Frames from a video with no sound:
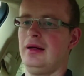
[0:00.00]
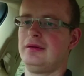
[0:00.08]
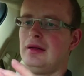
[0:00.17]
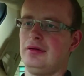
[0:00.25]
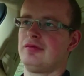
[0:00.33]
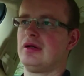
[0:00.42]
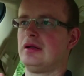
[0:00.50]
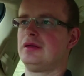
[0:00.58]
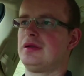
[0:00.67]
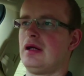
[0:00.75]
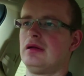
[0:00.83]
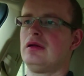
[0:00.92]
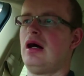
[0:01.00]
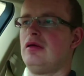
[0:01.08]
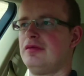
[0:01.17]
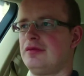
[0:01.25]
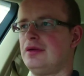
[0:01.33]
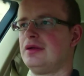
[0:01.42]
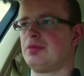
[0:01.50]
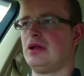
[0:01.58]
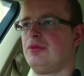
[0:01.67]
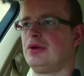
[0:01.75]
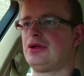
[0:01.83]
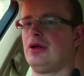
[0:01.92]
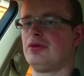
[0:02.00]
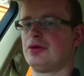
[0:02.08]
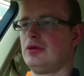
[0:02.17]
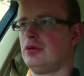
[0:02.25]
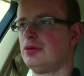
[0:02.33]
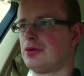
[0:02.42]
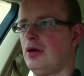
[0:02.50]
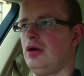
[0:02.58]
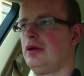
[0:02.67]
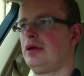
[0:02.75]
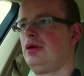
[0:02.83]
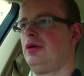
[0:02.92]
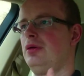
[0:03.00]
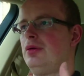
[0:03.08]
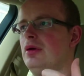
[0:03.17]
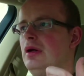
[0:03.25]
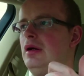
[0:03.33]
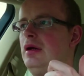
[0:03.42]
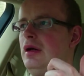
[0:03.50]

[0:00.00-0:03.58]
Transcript: And then you've got the second half of the display, which shows you who's calling you.